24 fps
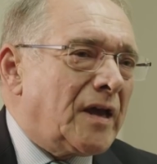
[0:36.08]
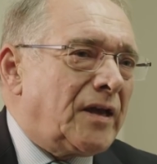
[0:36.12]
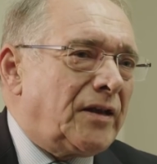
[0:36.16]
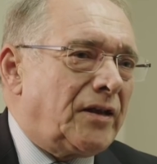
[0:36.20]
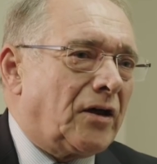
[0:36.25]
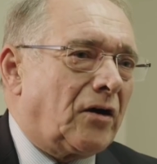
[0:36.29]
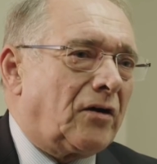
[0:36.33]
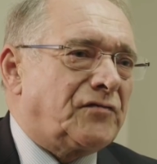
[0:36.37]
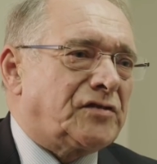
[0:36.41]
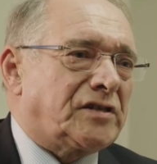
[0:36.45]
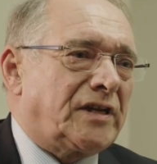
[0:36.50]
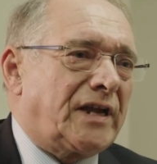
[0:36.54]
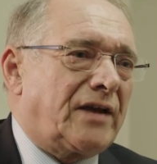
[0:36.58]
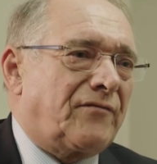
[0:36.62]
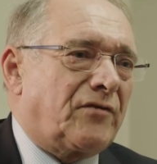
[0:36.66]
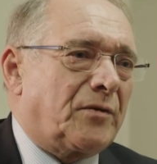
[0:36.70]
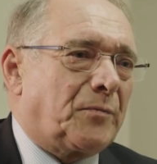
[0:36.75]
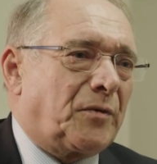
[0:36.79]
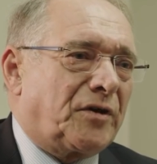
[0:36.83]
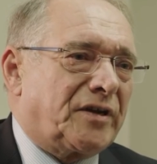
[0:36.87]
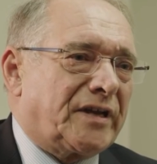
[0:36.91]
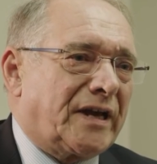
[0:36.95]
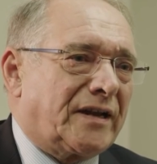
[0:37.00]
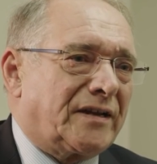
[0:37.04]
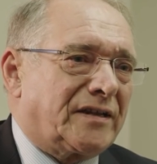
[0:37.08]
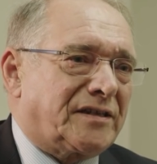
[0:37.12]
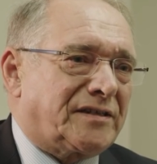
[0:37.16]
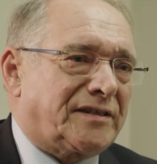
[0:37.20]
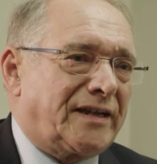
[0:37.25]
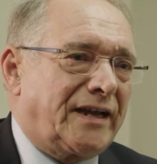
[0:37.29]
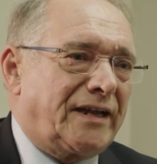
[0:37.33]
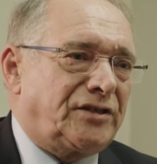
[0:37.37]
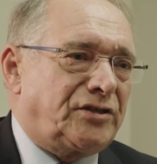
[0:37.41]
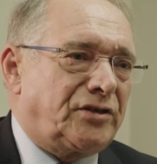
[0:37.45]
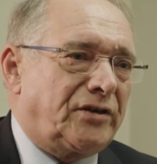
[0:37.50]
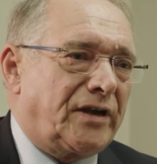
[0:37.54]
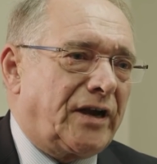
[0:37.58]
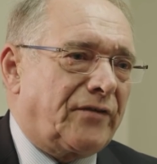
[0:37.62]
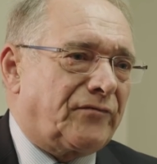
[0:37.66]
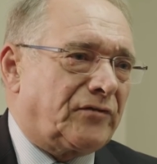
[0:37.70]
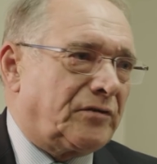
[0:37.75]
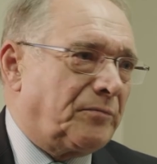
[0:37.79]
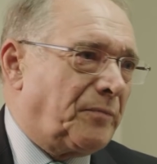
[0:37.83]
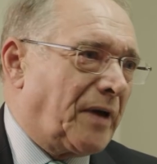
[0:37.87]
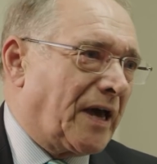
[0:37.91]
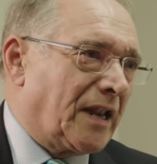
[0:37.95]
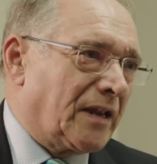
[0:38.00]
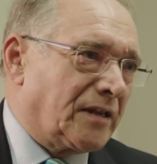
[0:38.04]
Now obviously everybody understands you have to
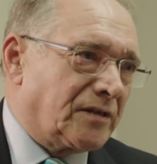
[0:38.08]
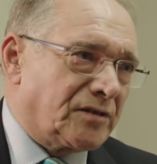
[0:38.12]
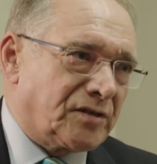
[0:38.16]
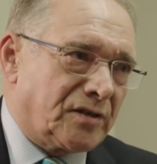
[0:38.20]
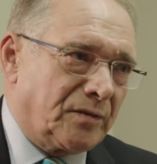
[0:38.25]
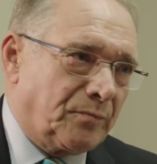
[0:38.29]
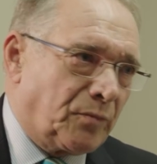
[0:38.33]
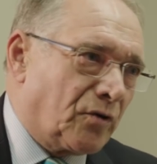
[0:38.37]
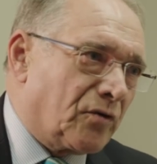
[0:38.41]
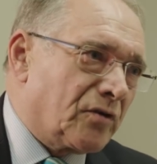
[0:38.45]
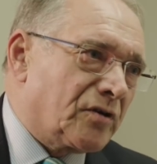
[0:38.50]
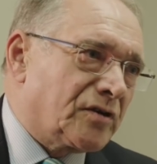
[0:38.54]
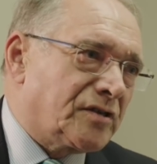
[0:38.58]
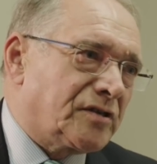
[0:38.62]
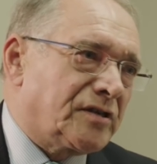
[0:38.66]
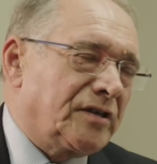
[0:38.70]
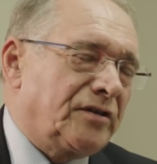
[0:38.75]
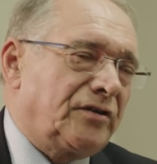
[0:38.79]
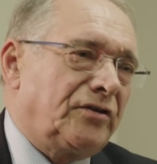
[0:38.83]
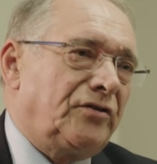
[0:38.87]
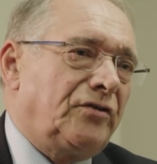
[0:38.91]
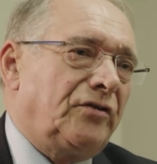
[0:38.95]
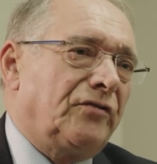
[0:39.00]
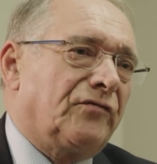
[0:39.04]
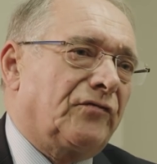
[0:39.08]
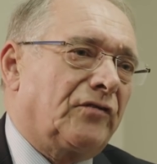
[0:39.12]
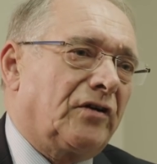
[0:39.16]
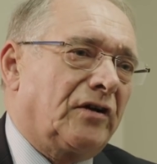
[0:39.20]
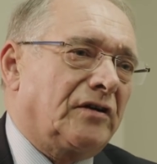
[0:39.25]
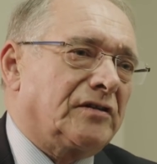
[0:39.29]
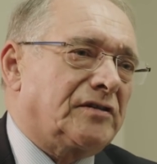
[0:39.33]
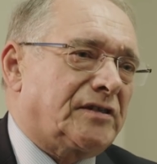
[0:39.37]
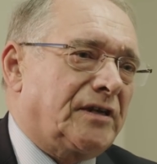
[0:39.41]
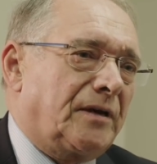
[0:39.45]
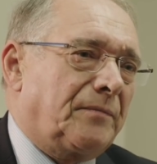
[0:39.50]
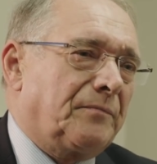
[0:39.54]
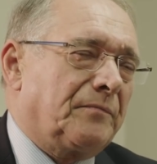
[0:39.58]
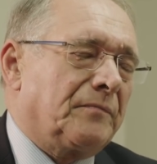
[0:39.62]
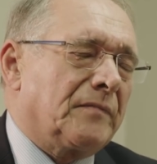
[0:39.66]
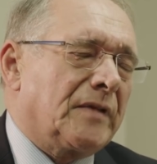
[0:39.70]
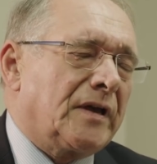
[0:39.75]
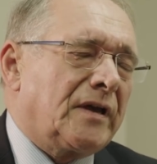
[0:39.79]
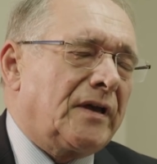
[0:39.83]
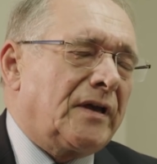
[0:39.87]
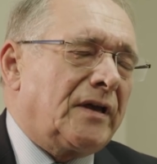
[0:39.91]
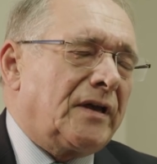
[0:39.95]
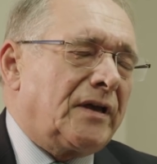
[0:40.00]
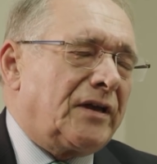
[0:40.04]
balance the books and you've got some
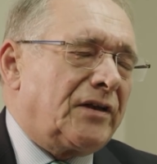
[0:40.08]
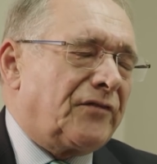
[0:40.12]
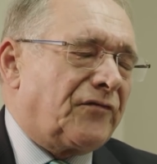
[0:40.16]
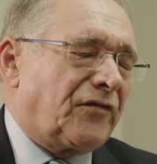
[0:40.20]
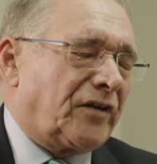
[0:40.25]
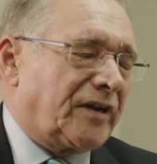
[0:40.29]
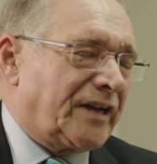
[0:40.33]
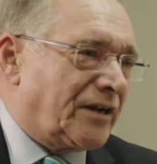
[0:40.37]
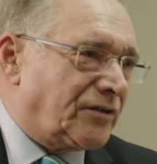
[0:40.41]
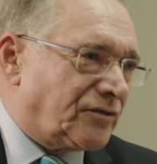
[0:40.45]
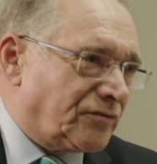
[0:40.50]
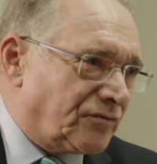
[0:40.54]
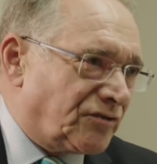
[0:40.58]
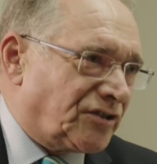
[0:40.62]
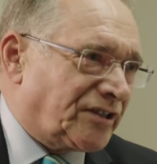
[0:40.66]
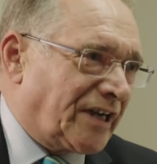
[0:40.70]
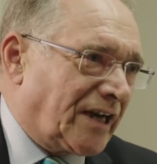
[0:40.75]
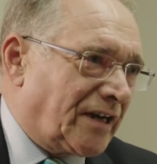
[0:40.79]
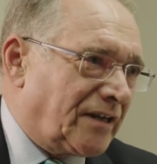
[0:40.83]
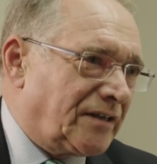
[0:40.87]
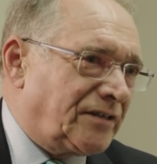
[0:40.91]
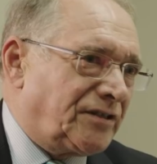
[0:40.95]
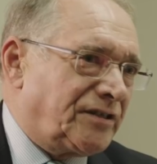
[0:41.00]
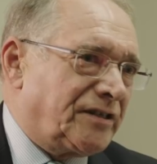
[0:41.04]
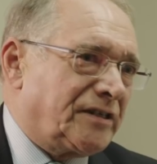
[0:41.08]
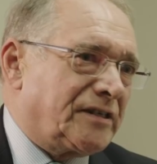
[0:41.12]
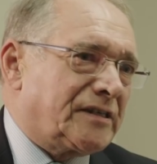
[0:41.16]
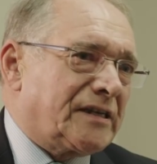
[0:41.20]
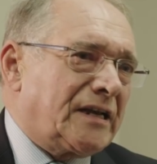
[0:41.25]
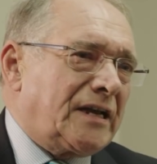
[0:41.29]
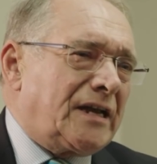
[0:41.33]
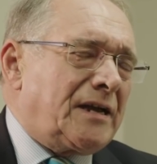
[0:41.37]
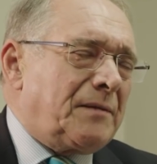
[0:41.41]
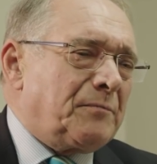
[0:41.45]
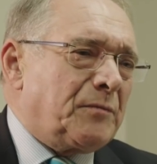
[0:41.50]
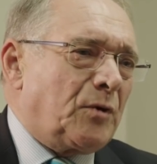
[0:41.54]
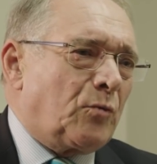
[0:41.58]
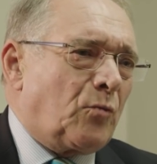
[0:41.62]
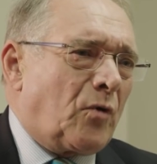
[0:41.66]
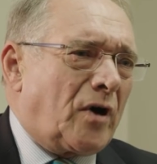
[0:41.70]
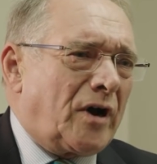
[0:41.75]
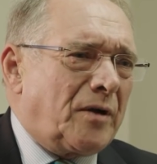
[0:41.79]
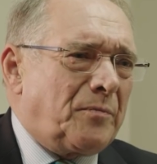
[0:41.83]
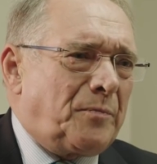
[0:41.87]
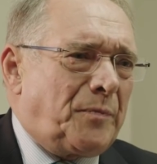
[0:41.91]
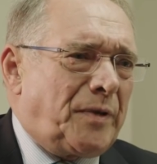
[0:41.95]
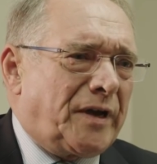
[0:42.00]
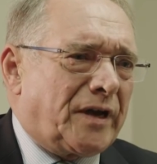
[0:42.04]
financial challenges, but
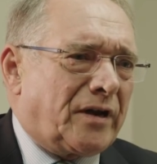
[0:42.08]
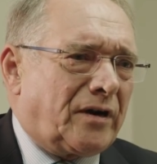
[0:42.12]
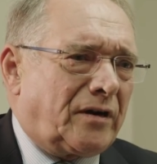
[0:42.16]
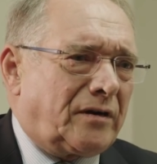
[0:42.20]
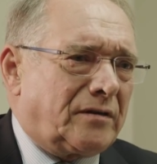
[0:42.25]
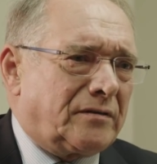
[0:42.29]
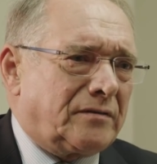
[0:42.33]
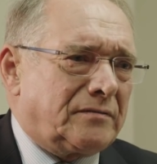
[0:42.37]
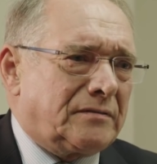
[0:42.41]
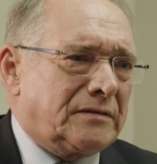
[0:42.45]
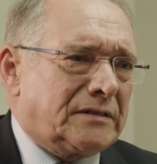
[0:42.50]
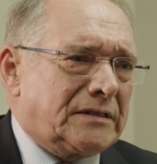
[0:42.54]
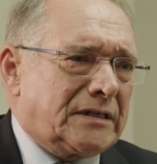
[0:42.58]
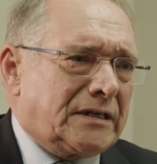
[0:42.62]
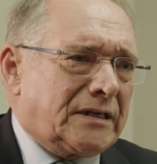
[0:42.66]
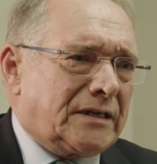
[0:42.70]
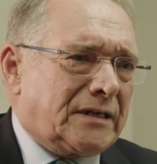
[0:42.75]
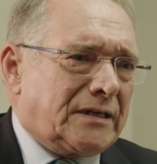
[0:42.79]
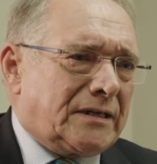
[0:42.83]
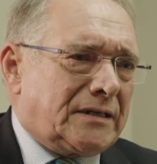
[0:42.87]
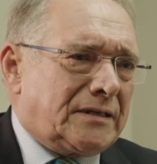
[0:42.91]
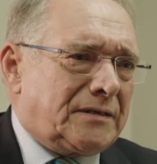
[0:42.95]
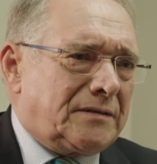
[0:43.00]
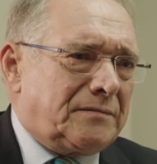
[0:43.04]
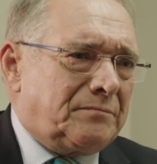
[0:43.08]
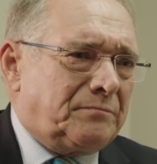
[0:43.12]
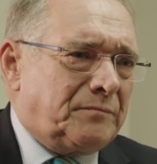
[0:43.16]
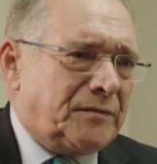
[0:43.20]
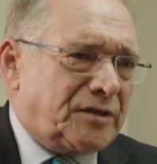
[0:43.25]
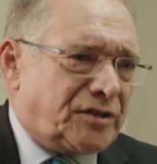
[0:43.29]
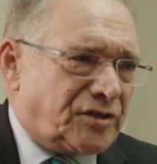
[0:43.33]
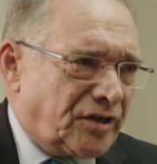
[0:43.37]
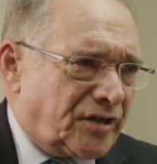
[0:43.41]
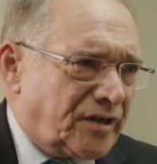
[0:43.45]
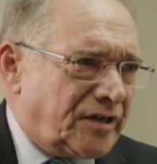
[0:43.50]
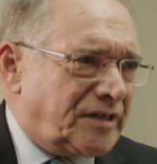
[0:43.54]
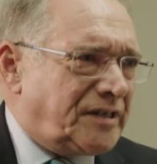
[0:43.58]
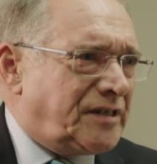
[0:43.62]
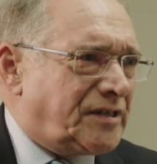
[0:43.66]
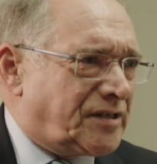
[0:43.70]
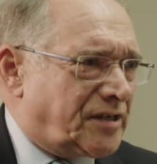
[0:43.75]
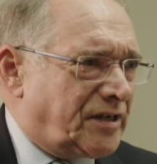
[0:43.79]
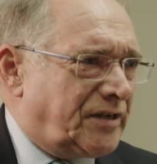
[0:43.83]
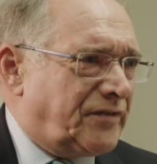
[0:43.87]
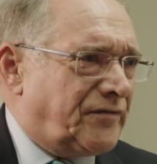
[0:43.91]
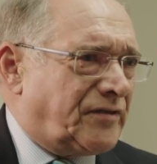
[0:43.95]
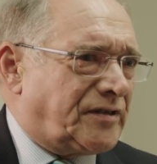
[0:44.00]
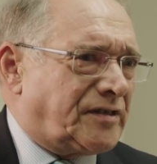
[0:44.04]
why pick on maternity
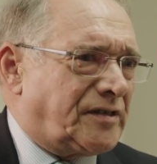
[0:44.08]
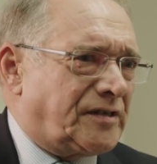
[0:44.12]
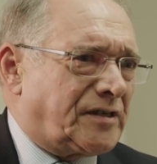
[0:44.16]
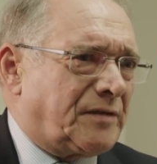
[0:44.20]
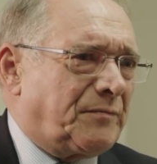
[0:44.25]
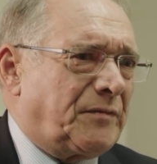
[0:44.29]
services?